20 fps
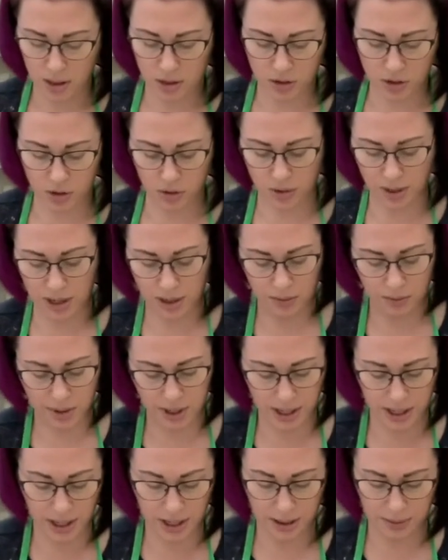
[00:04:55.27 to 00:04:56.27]
So that
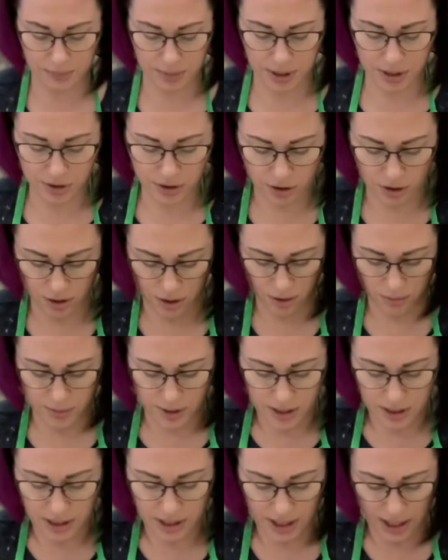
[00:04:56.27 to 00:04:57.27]
way I'm gonna start in the
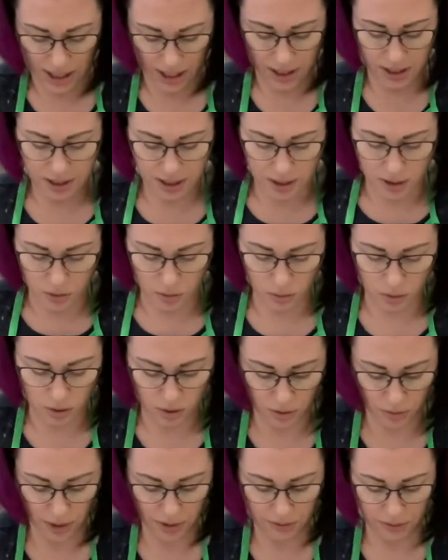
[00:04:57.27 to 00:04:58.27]
middle again and
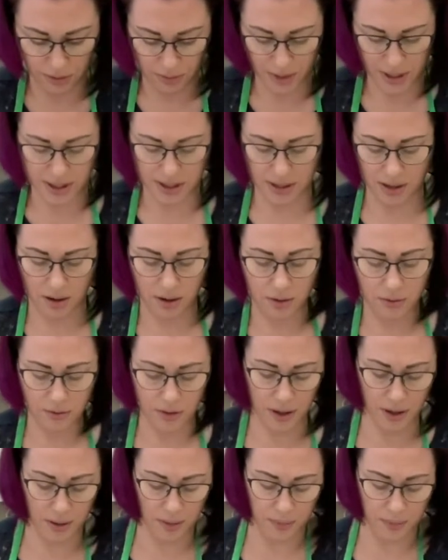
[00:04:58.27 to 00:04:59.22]
roll away from myself.